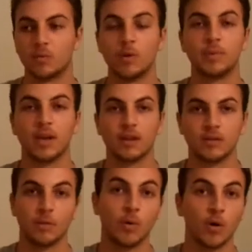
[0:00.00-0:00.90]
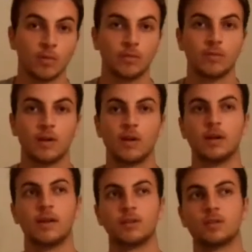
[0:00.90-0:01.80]
rib cage, the bone.
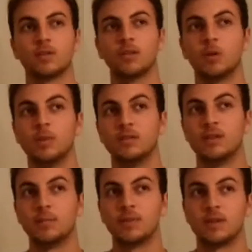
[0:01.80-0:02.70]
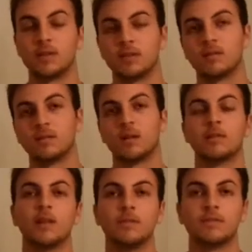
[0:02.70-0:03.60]
And it's just a little bit dipped in
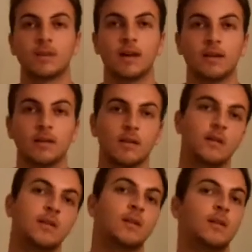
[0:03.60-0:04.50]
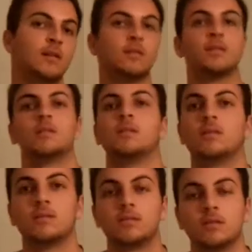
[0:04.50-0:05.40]
on the left side.
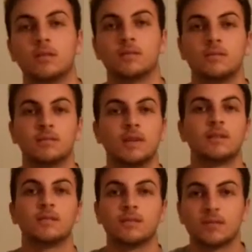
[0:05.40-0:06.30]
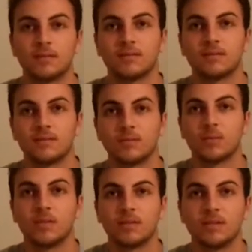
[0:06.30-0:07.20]
So that's
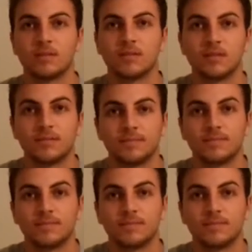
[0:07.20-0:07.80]
what it is.